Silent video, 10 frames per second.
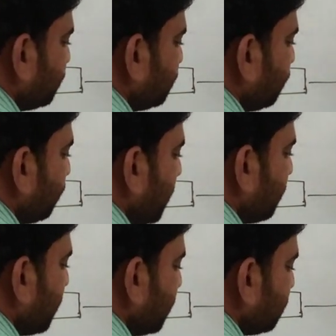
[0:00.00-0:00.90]

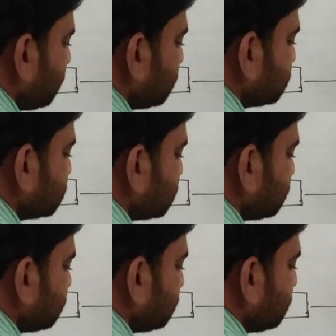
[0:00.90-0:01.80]
uy by g.
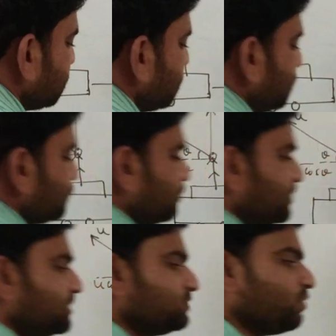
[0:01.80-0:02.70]
So
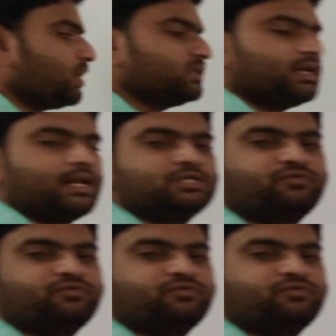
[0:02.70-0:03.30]
this is what the range